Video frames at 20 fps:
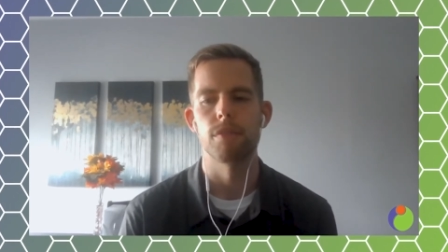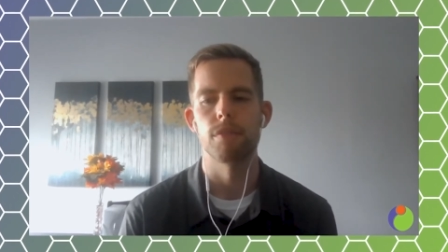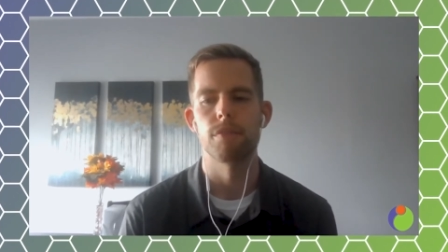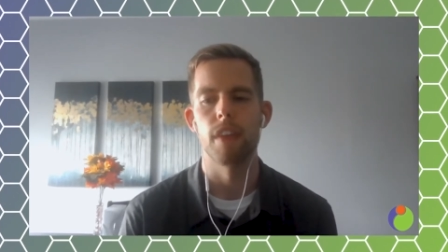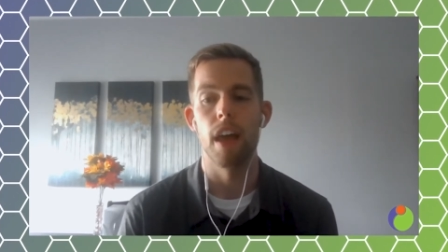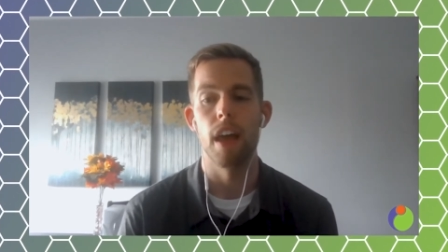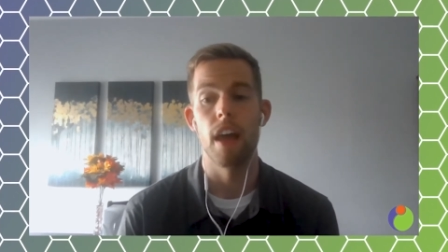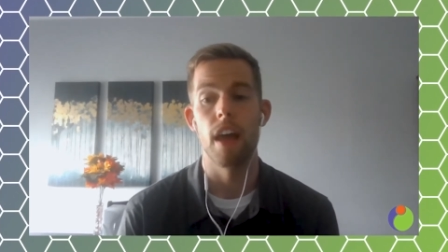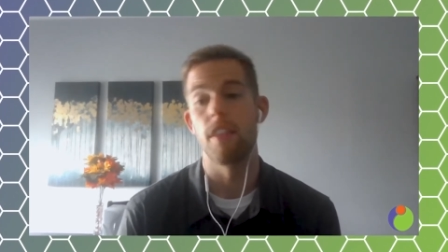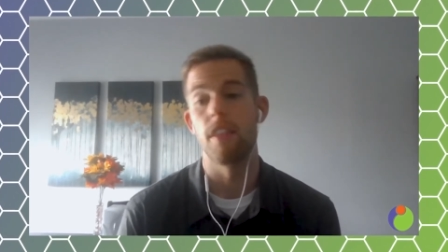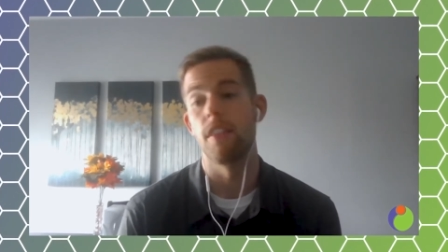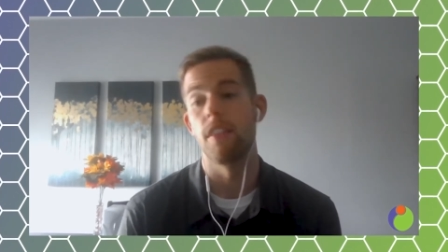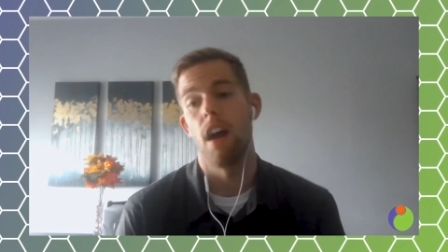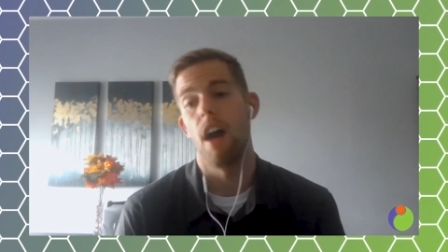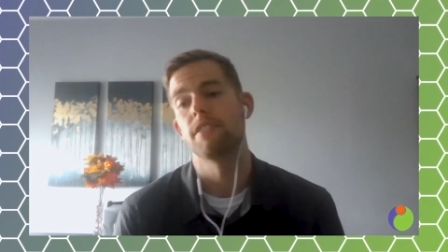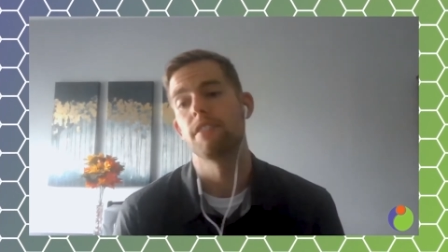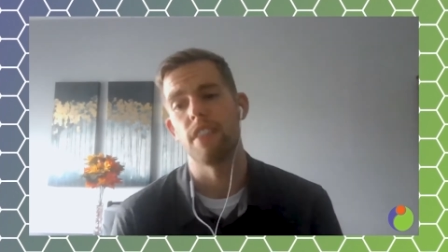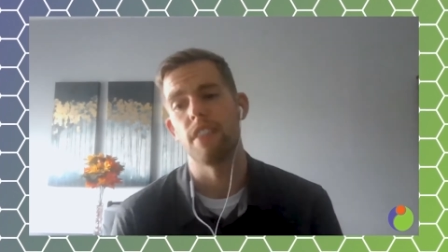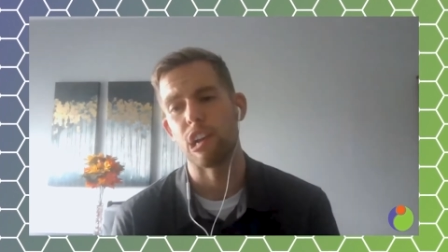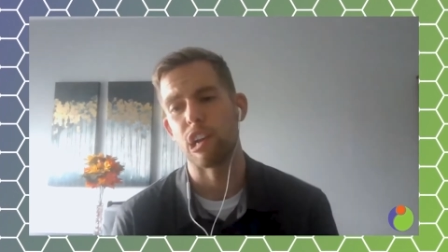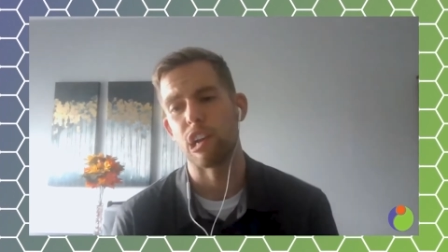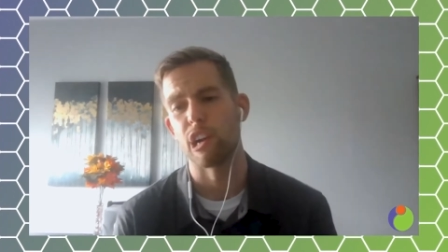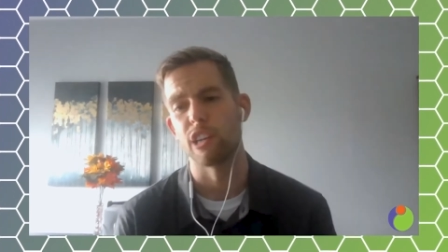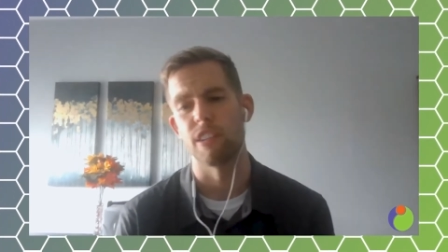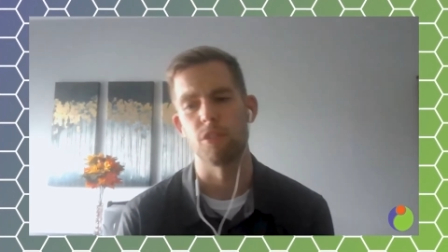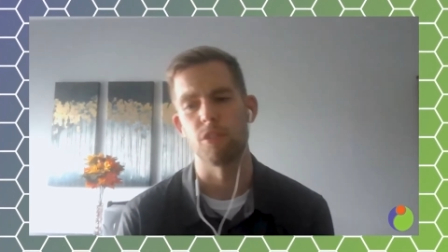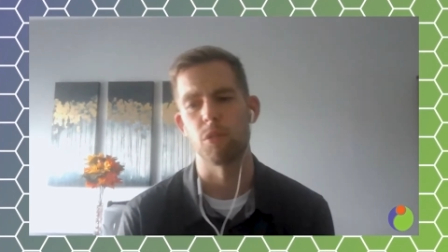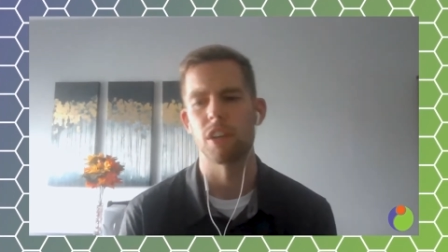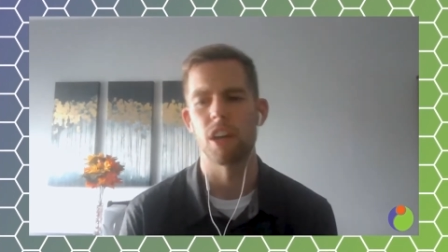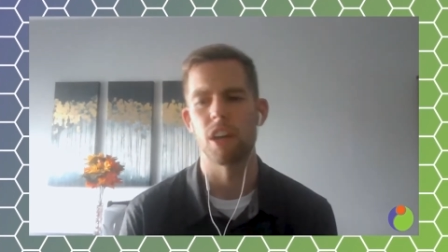And obviously they
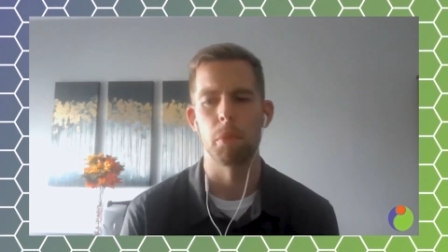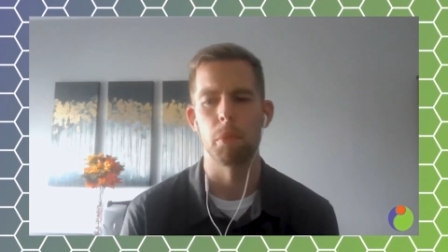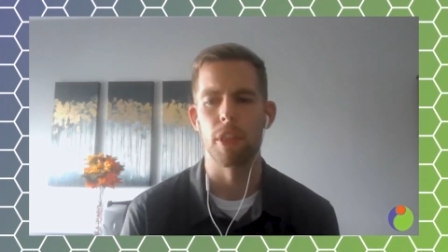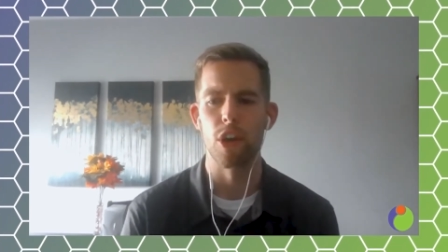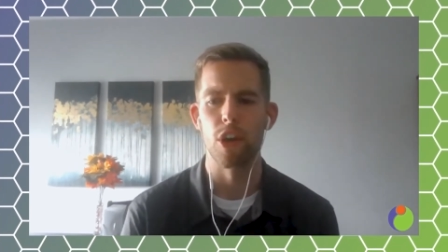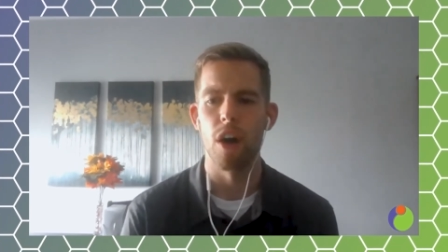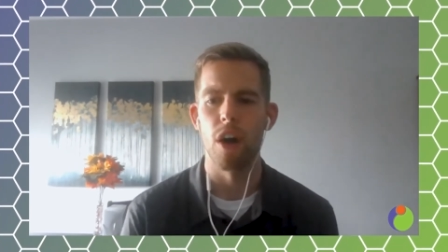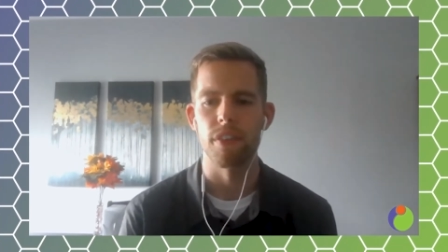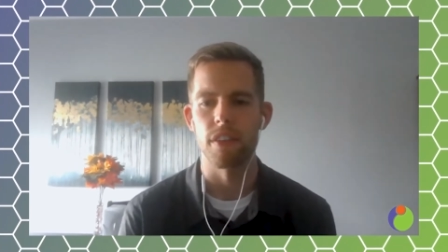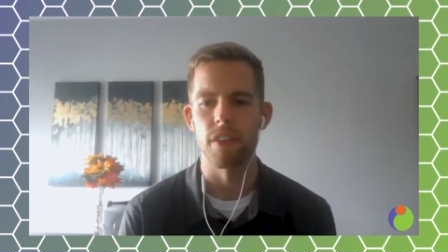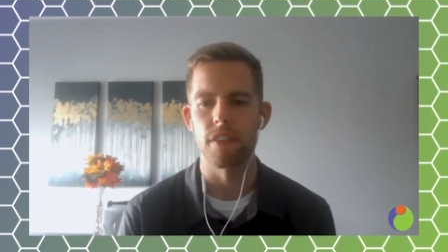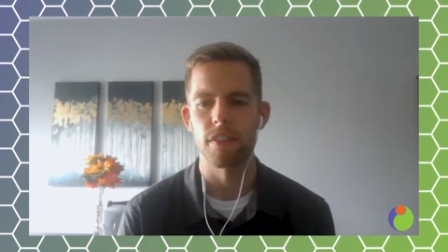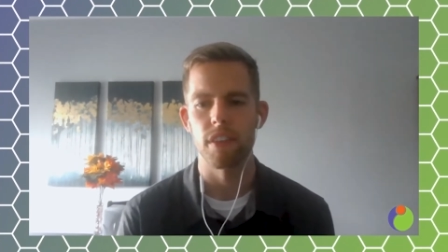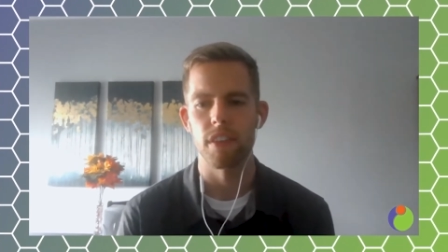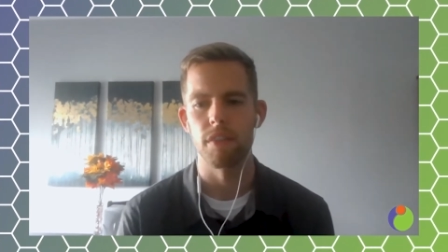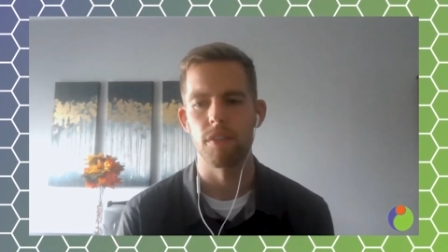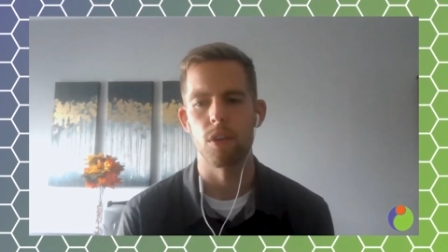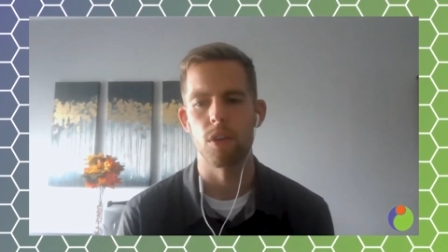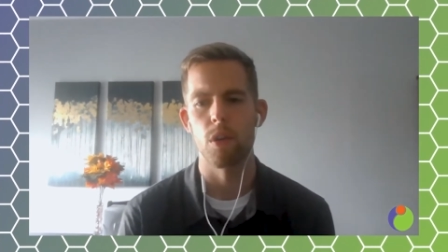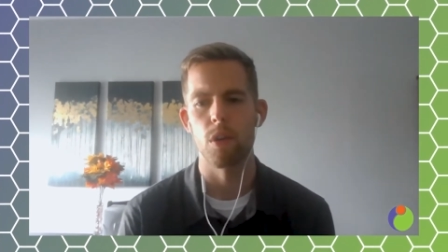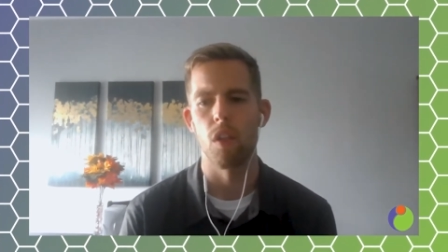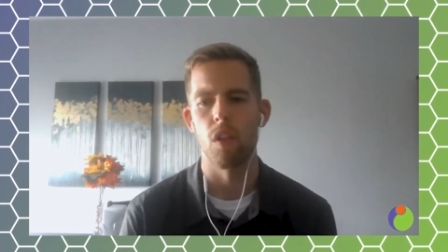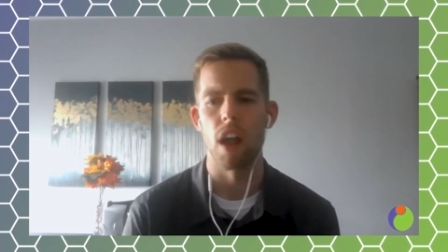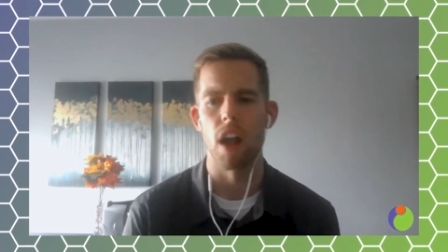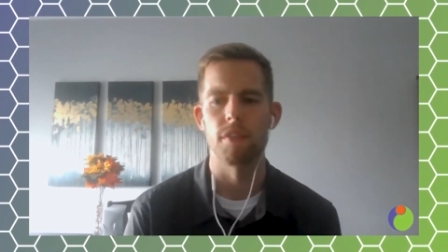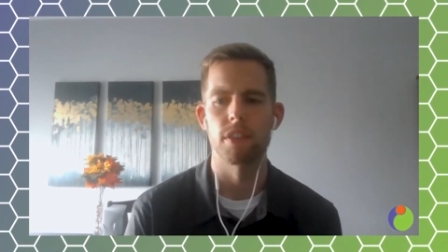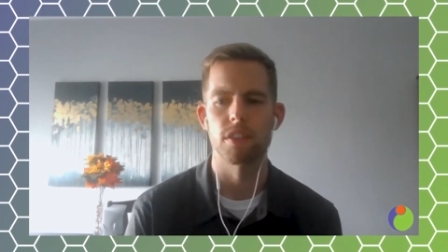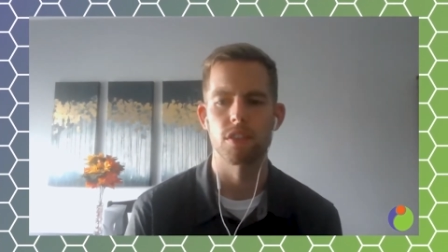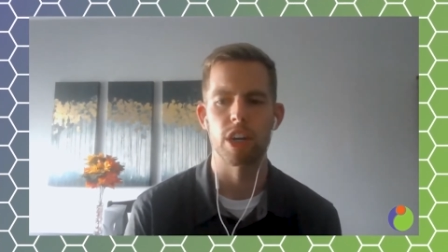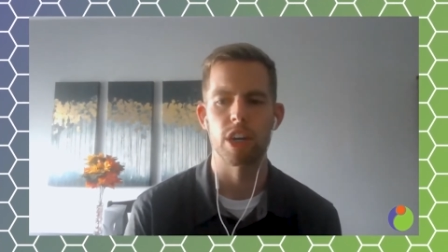encourage everyone to come to the office, even though a lot
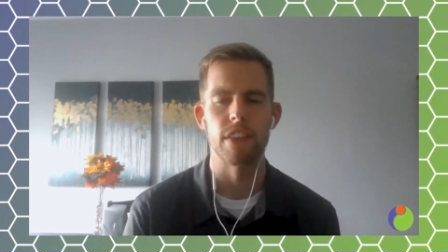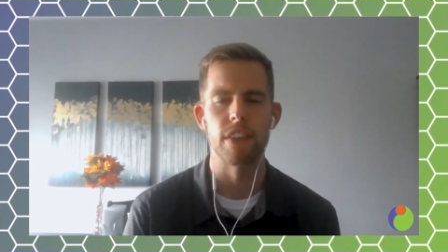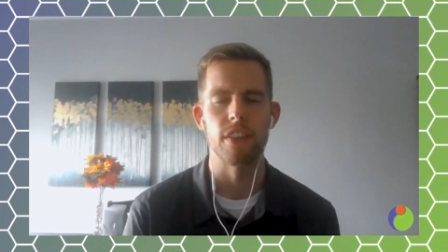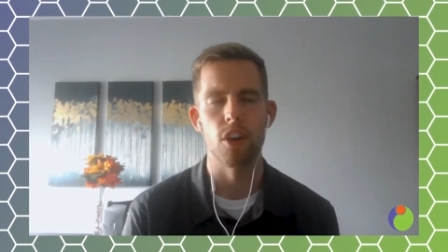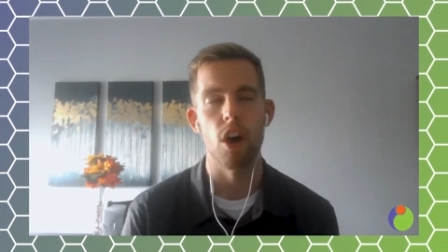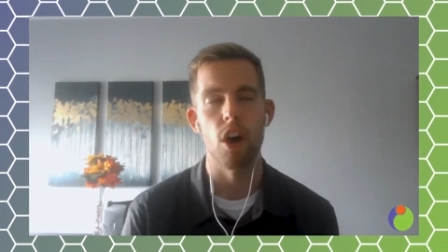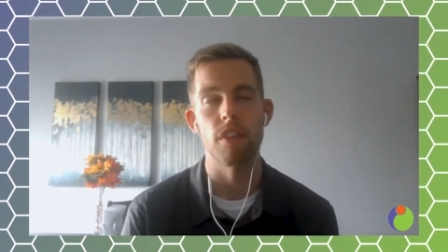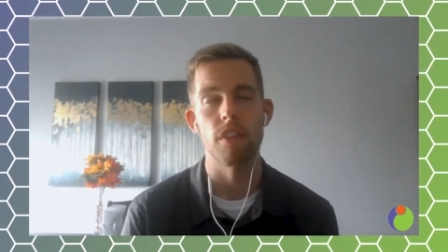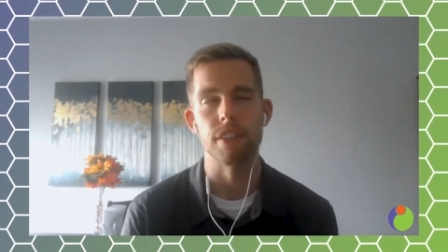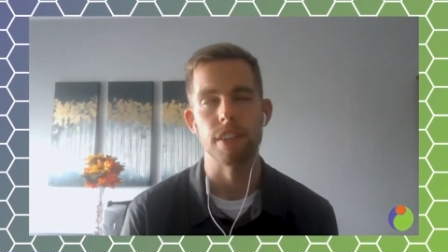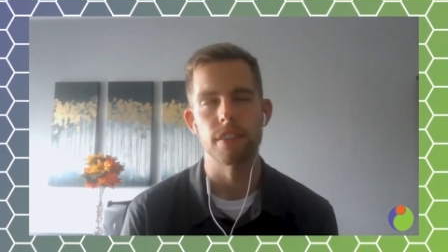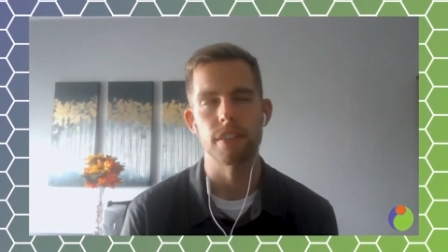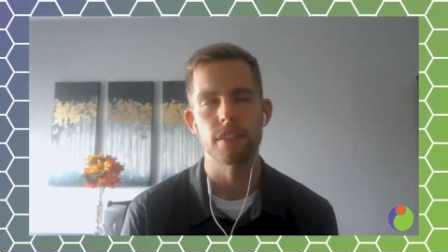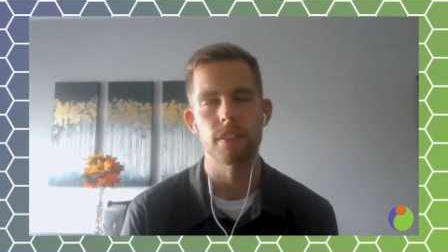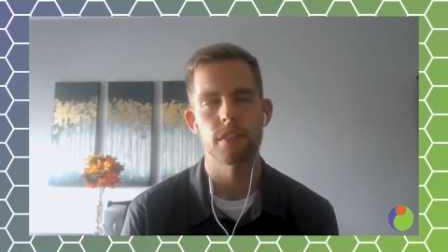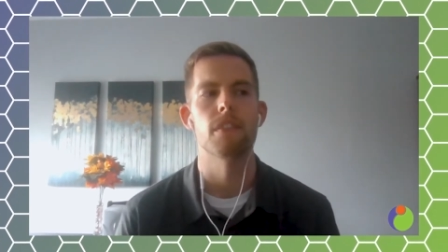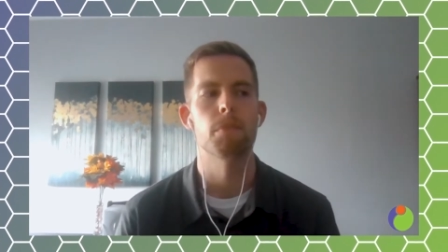of us aren't in the office.